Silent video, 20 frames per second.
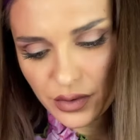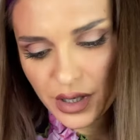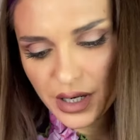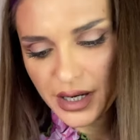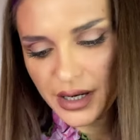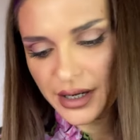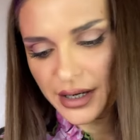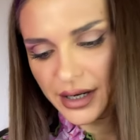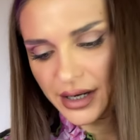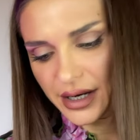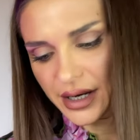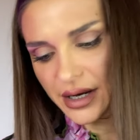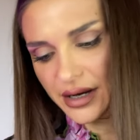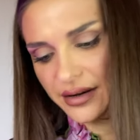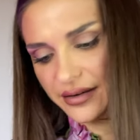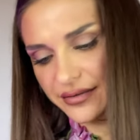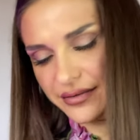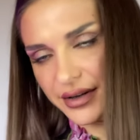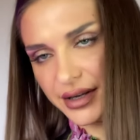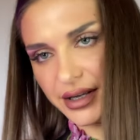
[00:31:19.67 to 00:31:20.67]
I
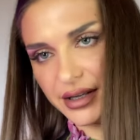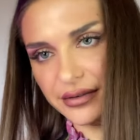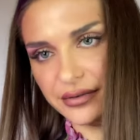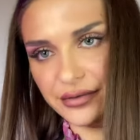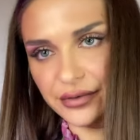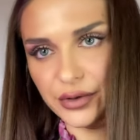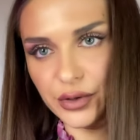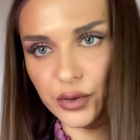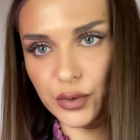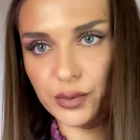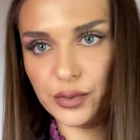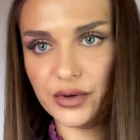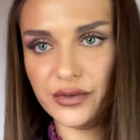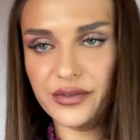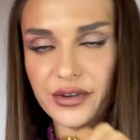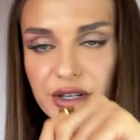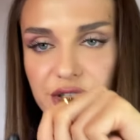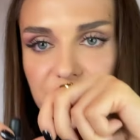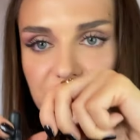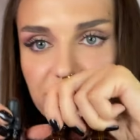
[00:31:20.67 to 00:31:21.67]
have a few
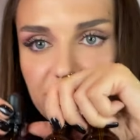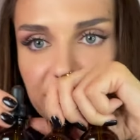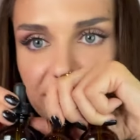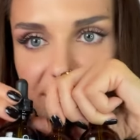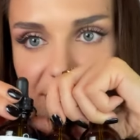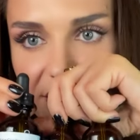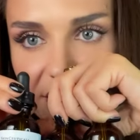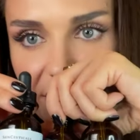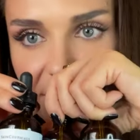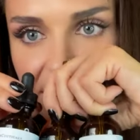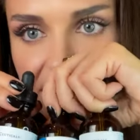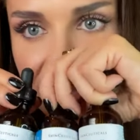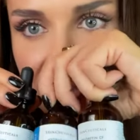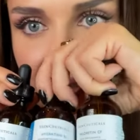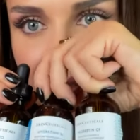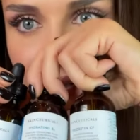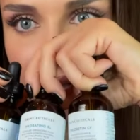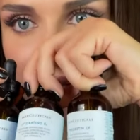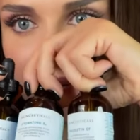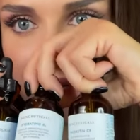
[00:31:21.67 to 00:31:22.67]
professional sized